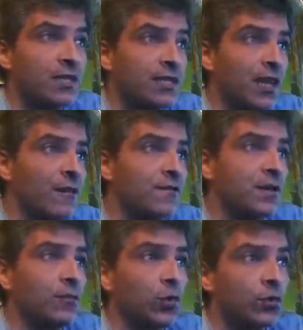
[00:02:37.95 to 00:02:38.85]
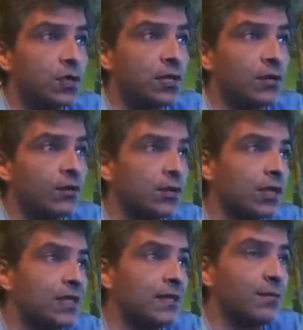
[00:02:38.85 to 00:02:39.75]
as I have some thoughts and
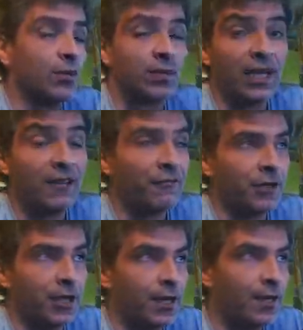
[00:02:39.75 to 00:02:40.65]
concerns about everything.